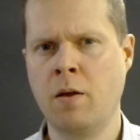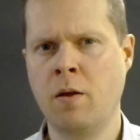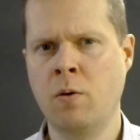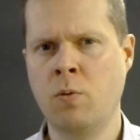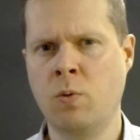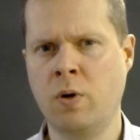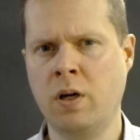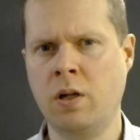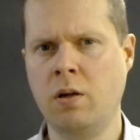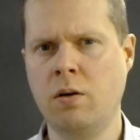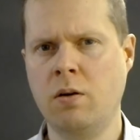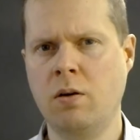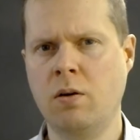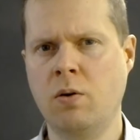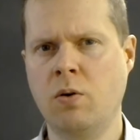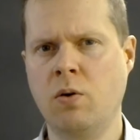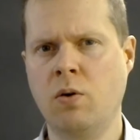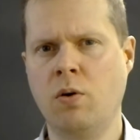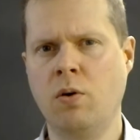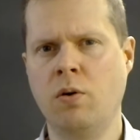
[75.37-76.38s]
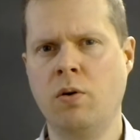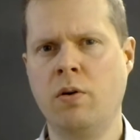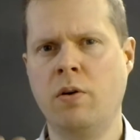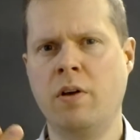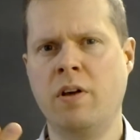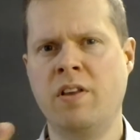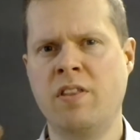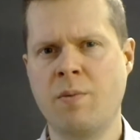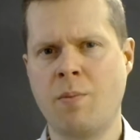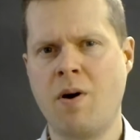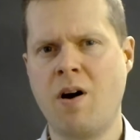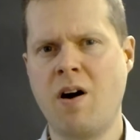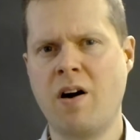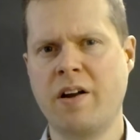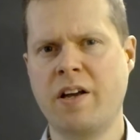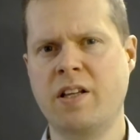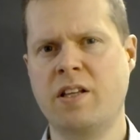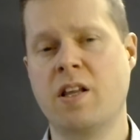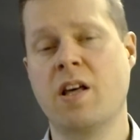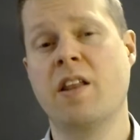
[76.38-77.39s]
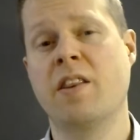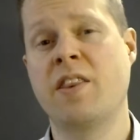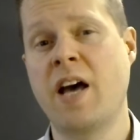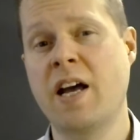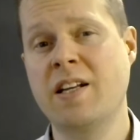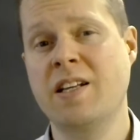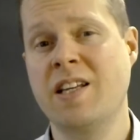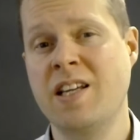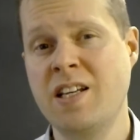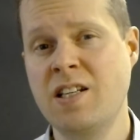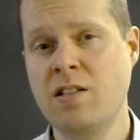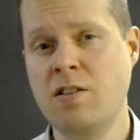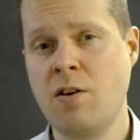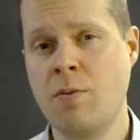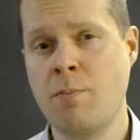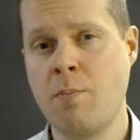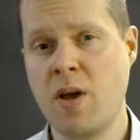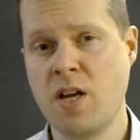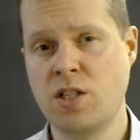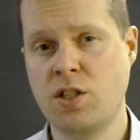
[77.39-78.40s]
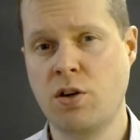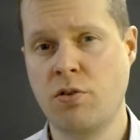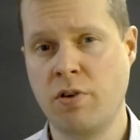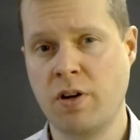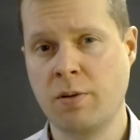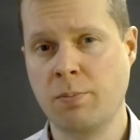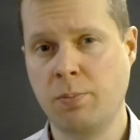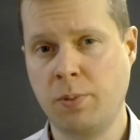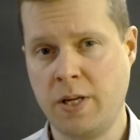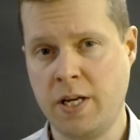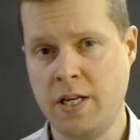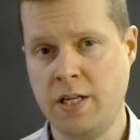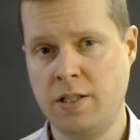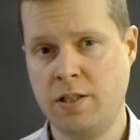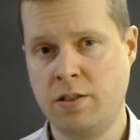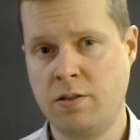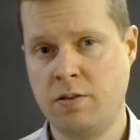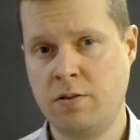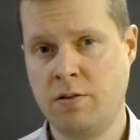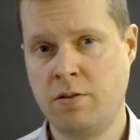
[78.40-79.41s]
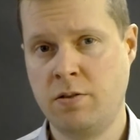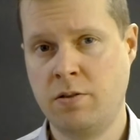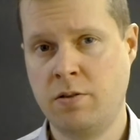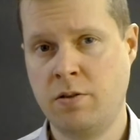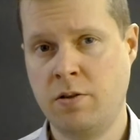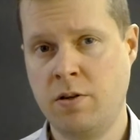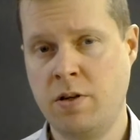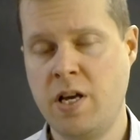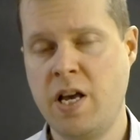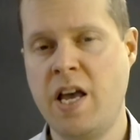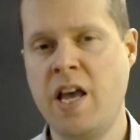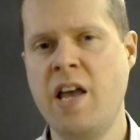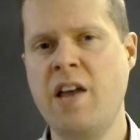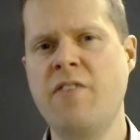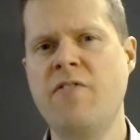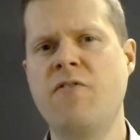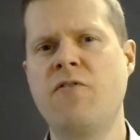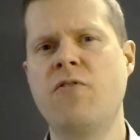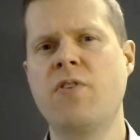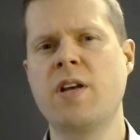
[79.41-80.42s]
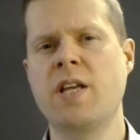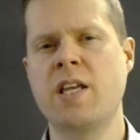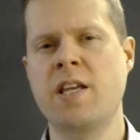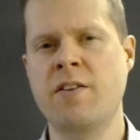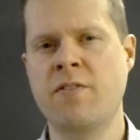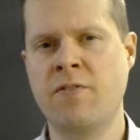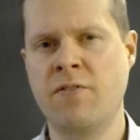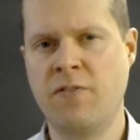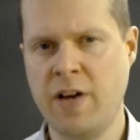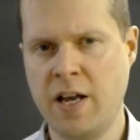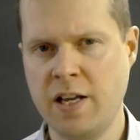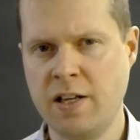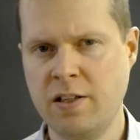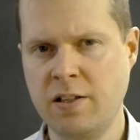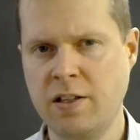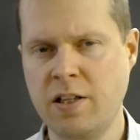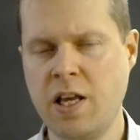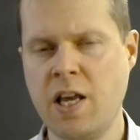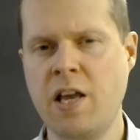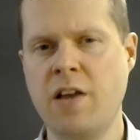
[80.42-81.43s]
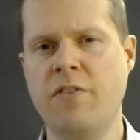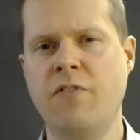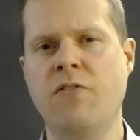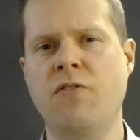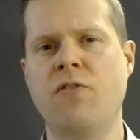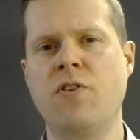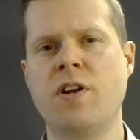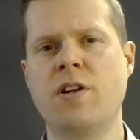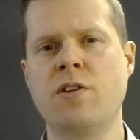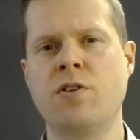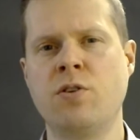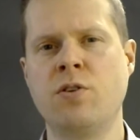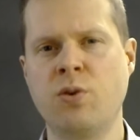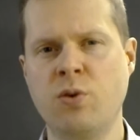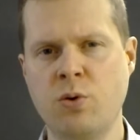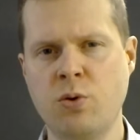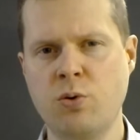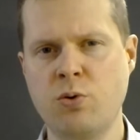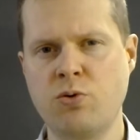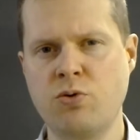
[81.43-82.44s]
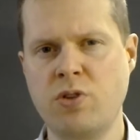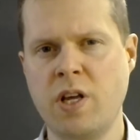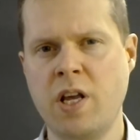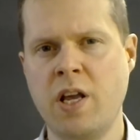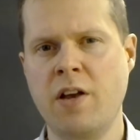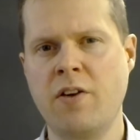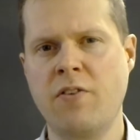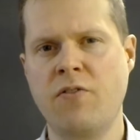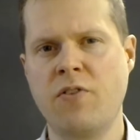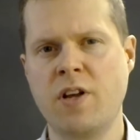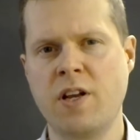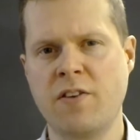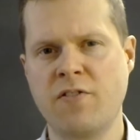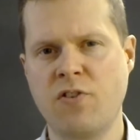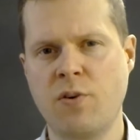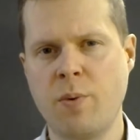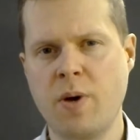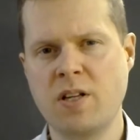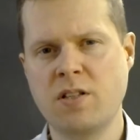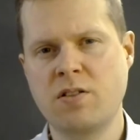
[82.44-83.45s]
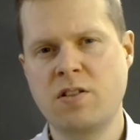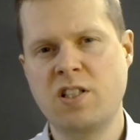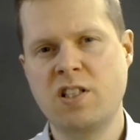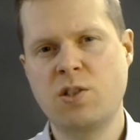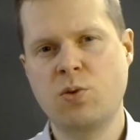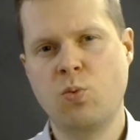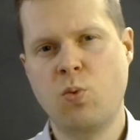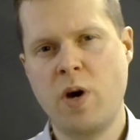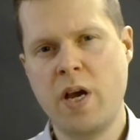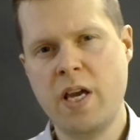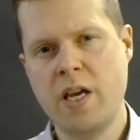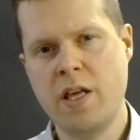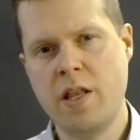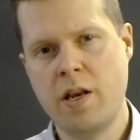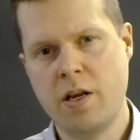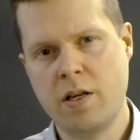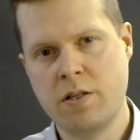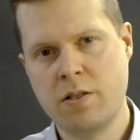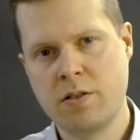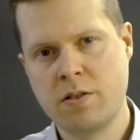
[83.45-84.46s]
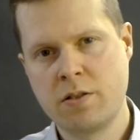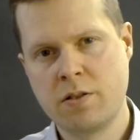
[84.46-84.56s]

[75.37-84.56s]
Well, in the market, that is a measuring place. Every event, every news, every information is weighted